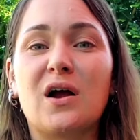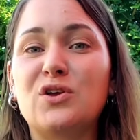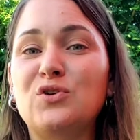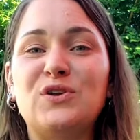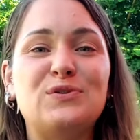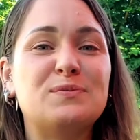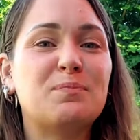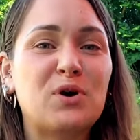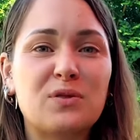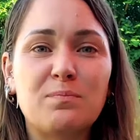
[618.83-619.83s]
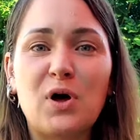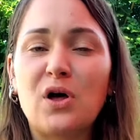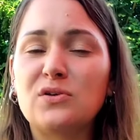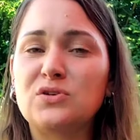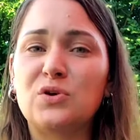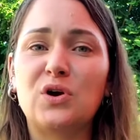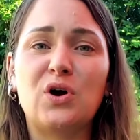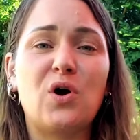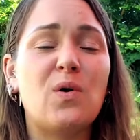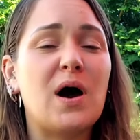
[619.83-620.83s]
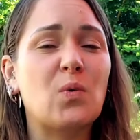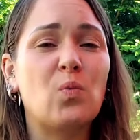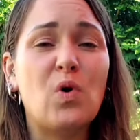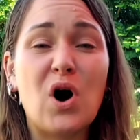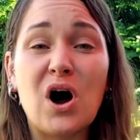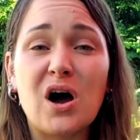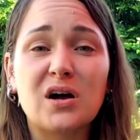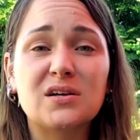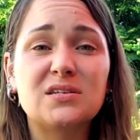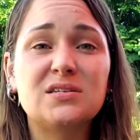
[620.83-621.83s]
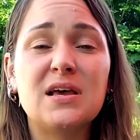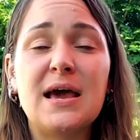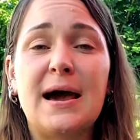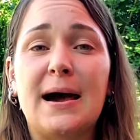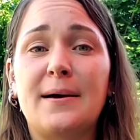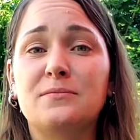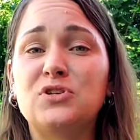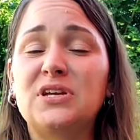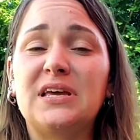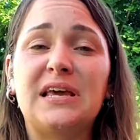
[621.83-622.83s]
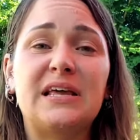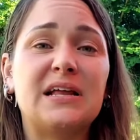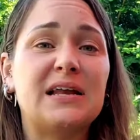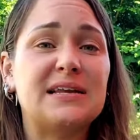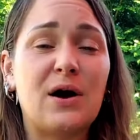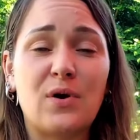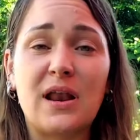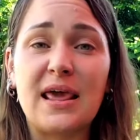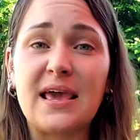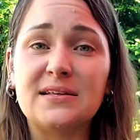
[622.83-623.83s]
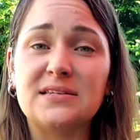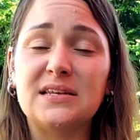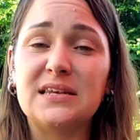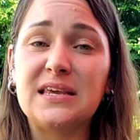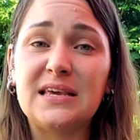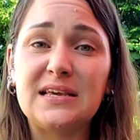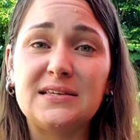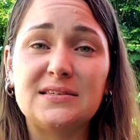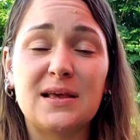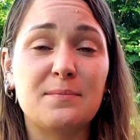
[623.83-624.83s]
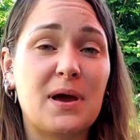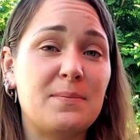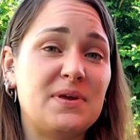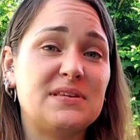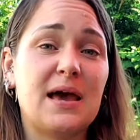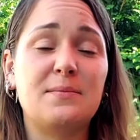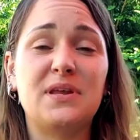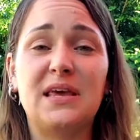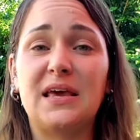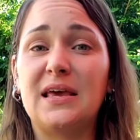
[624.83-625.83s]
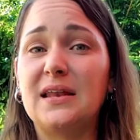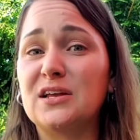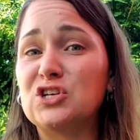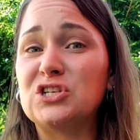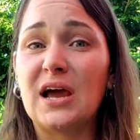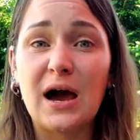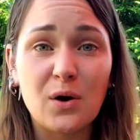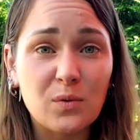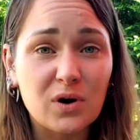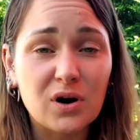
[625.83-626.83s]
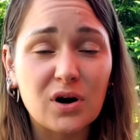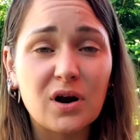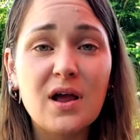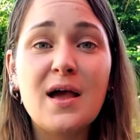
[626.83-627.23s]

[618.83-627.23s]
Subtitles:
You can use birth balls, you can go on walks, she can get down on hands and knees. It might be time to get in a shower.